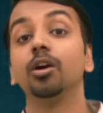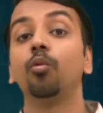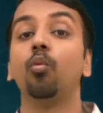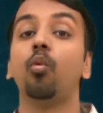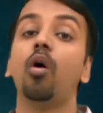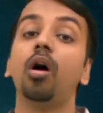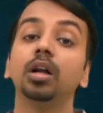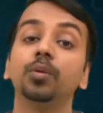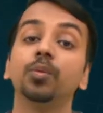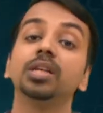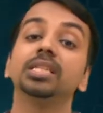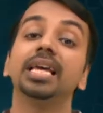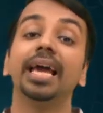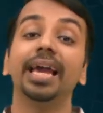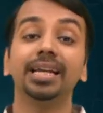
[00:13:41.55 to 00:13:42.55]
What
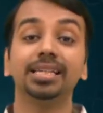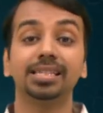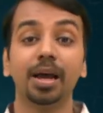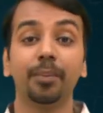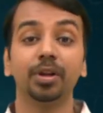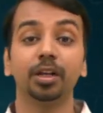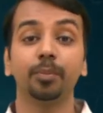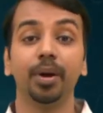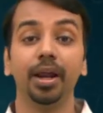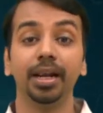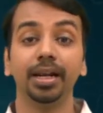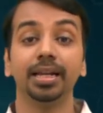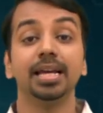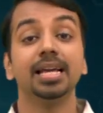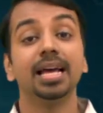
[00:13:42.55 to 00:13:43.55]
was X
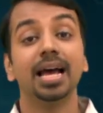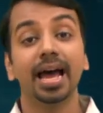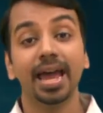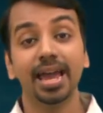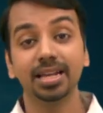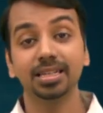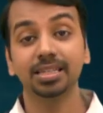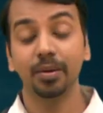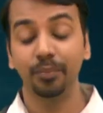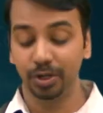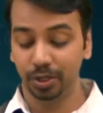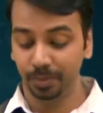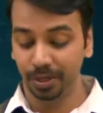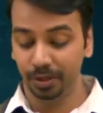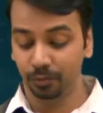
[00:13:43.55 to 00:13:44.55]
commitment? X
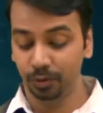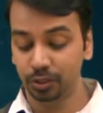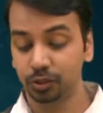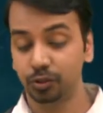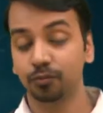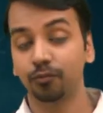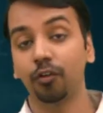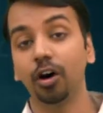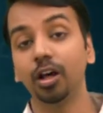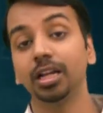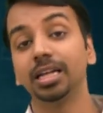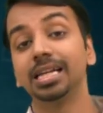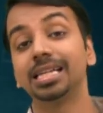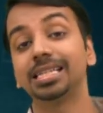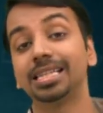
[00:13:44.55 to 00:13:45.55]
commitment was for
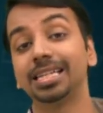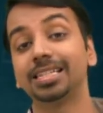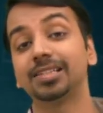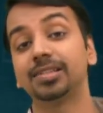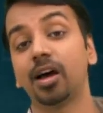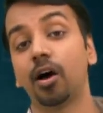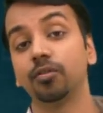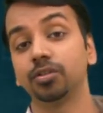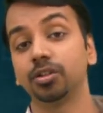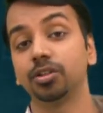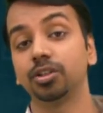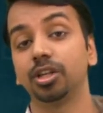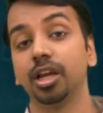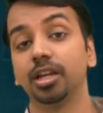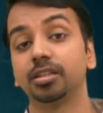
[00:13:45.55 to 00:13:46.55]
6,000
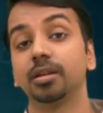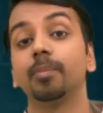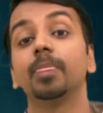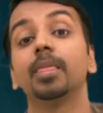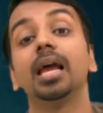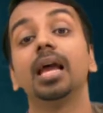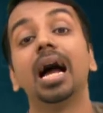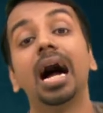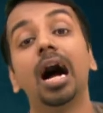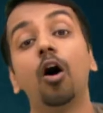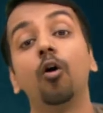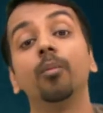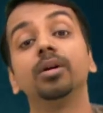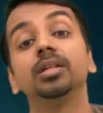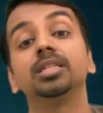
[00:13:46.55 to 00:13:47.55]
shares.
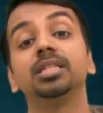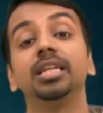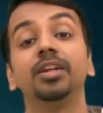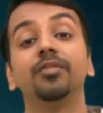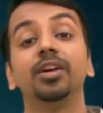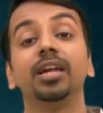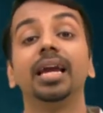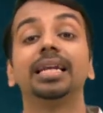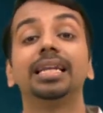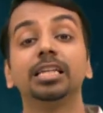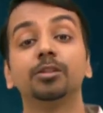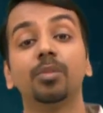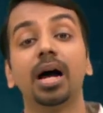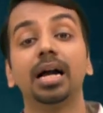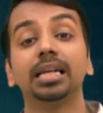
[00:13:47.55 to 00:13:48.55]
How much did we get as
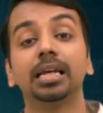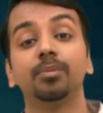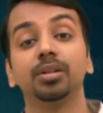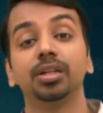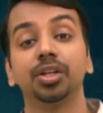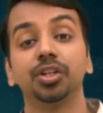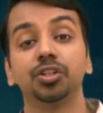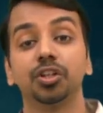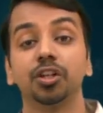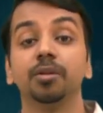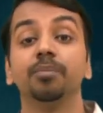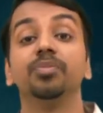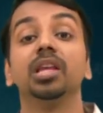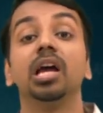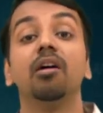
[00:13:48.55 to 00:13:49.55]
marked
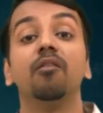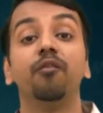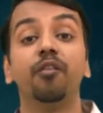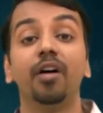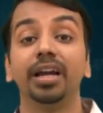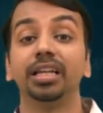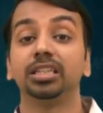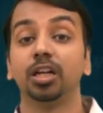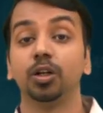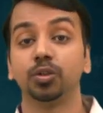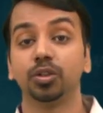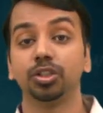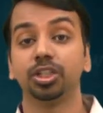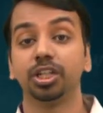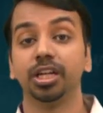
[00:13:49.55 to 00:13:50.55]
application?
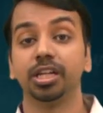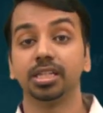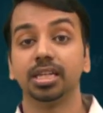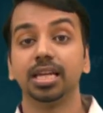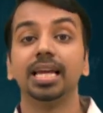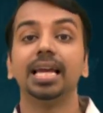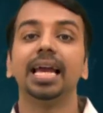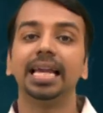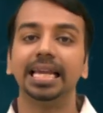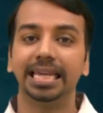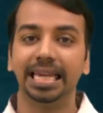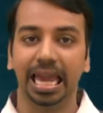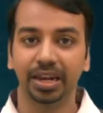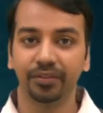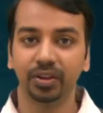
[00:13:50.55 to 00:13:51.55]
5,000 shares.
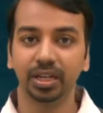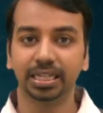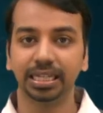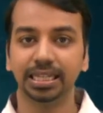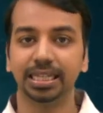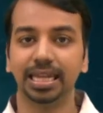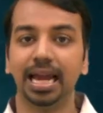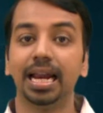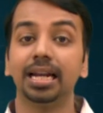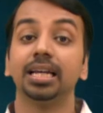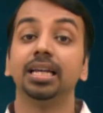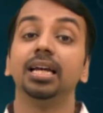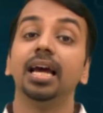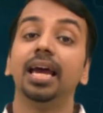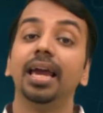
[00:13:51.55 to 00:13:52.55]
Can we tell
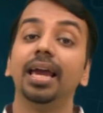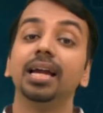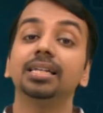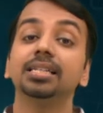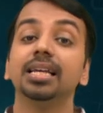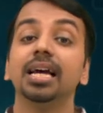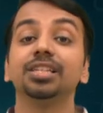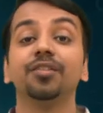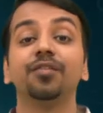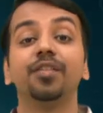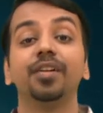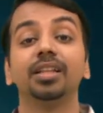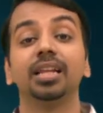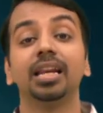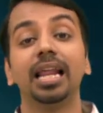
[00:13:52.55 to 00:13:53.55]
that X has a
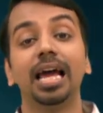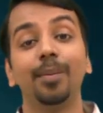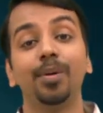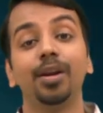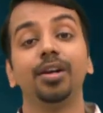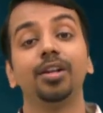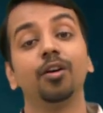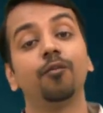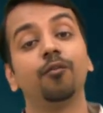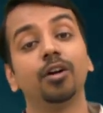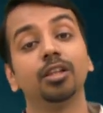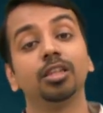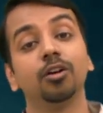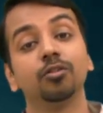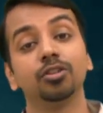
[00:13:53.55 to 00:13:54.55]
further liability of
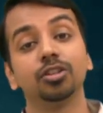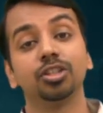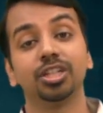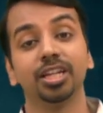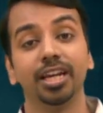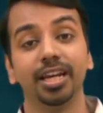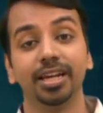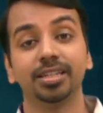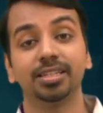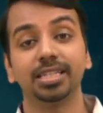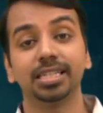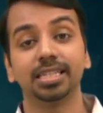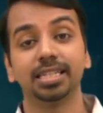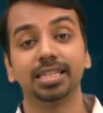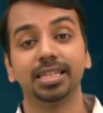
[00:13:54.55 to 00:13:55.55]
1,000
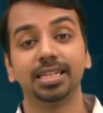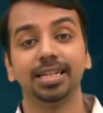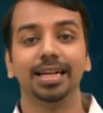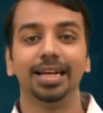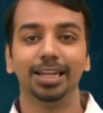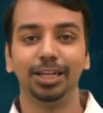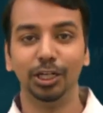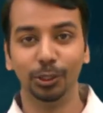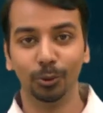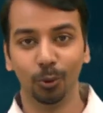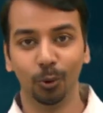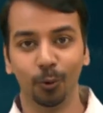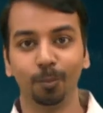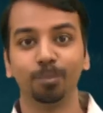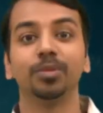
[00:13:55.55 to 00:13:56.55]
shares?
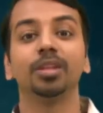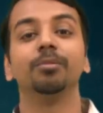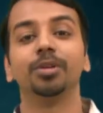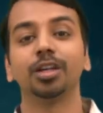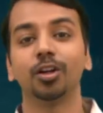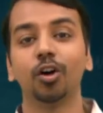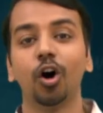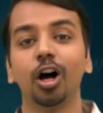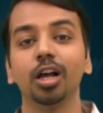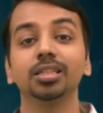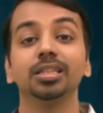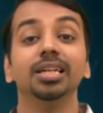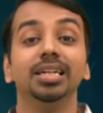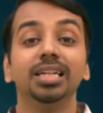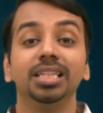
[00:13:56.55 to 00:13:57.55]
No, because
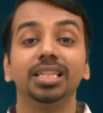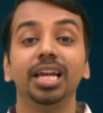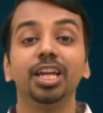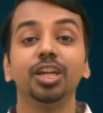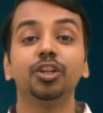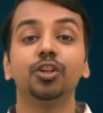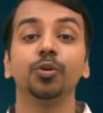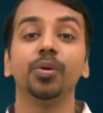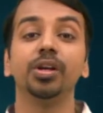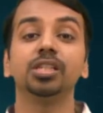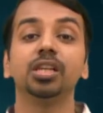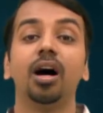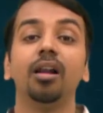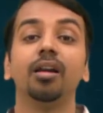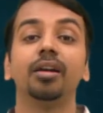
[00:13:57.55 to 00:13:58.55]
the issue is
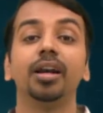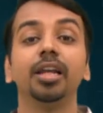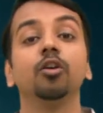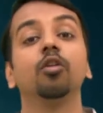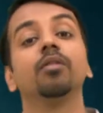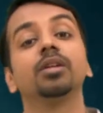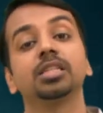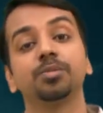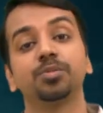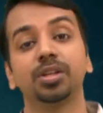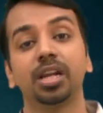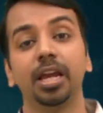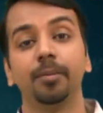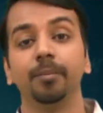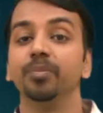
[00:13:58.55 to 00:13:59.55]
already
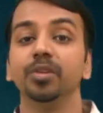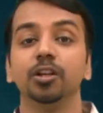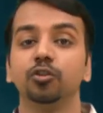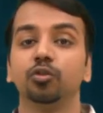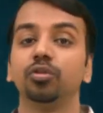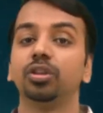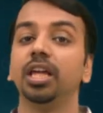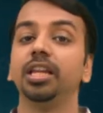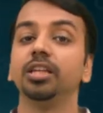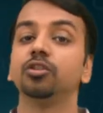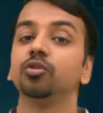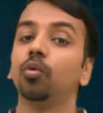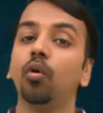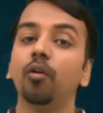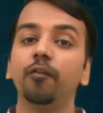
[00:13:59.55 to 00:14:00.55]
oversubscribed. So there is
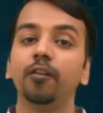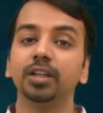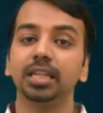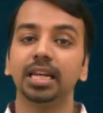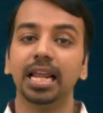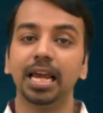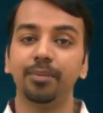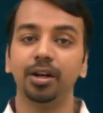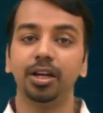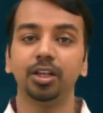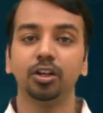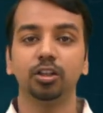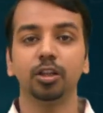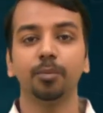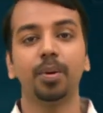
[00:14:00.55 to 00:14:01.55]
no further liability
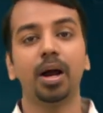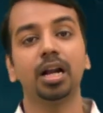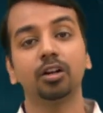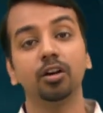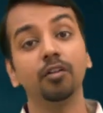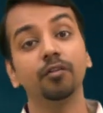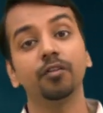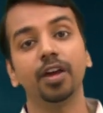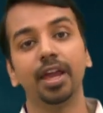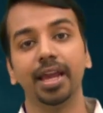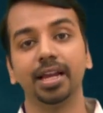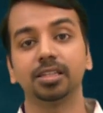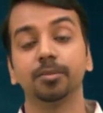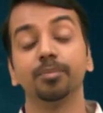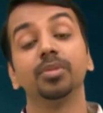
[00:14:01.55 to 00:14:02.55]
on the part of
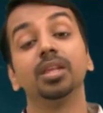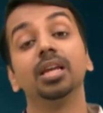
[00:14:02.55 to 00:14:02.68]
X.